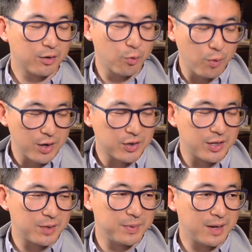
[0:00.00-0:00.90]

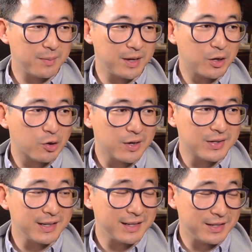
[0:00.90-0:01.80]
question is becoming
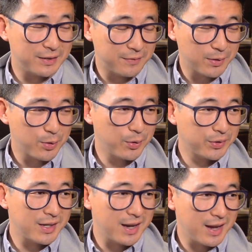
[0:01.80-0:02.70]
increasingly difficult
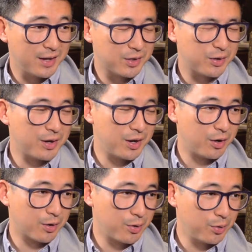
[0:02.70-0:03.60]
to answer in
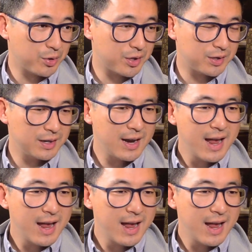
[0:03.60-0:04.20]
our culture.